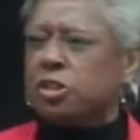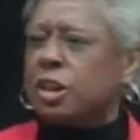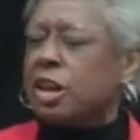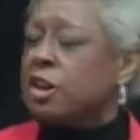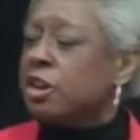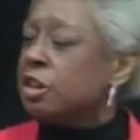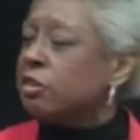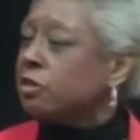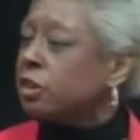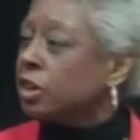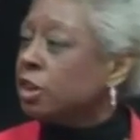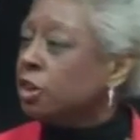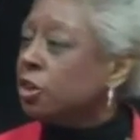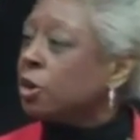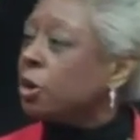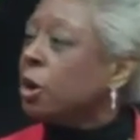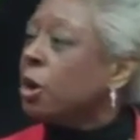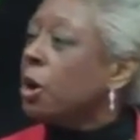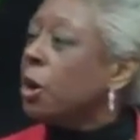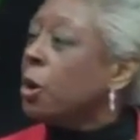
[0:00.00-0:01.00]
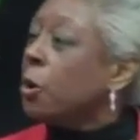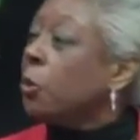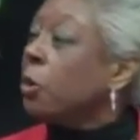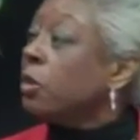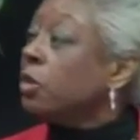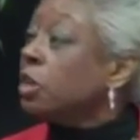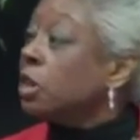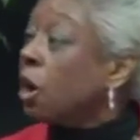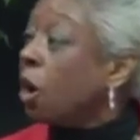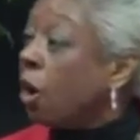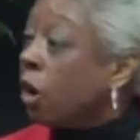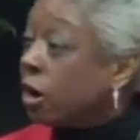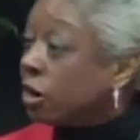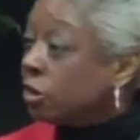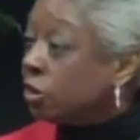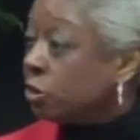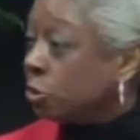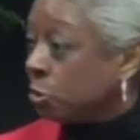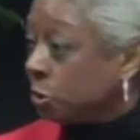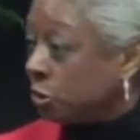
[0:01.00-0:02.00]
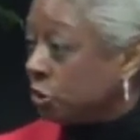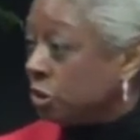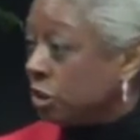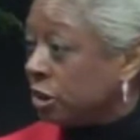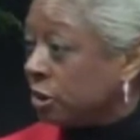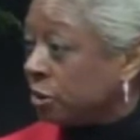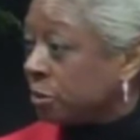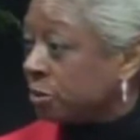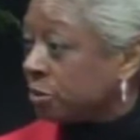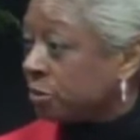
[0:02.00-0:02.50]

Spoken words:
I don't even look." Well, the artist was here.